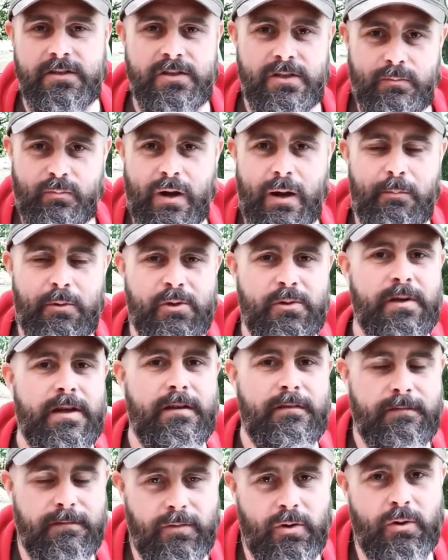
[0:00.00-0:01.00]
somewhere
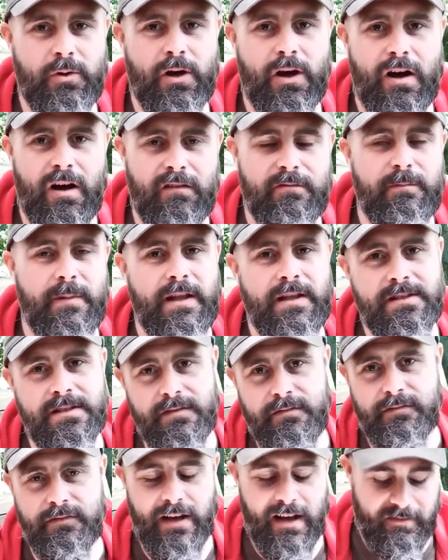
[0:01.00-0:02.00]
between 4.5 minutes
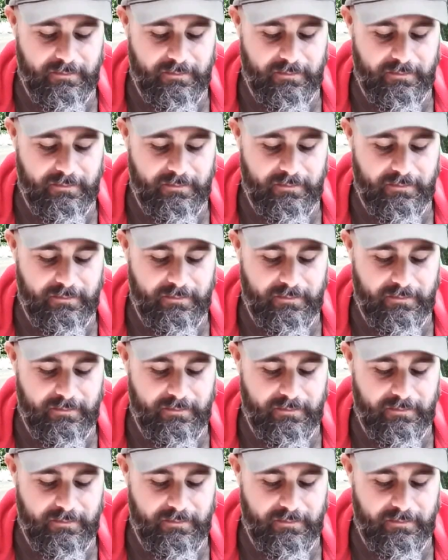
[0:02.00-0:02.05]
and 5